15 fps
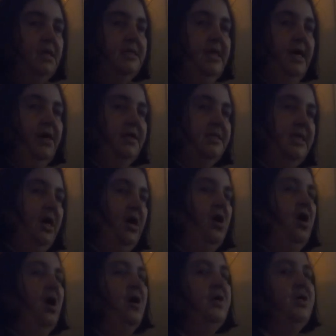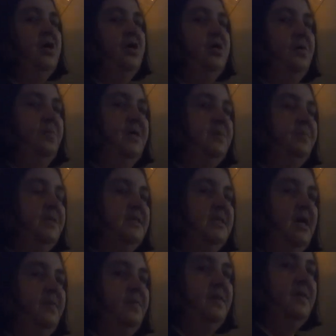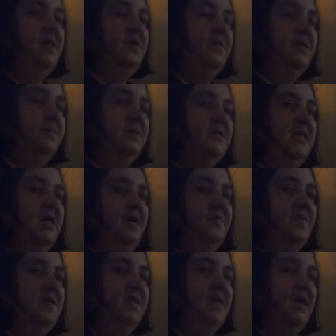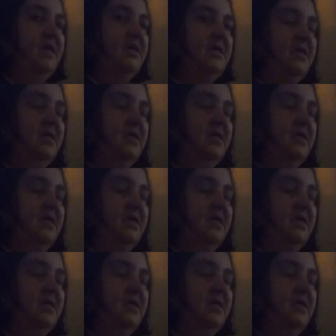Now you say, oh, yeah, you're misperceiving things.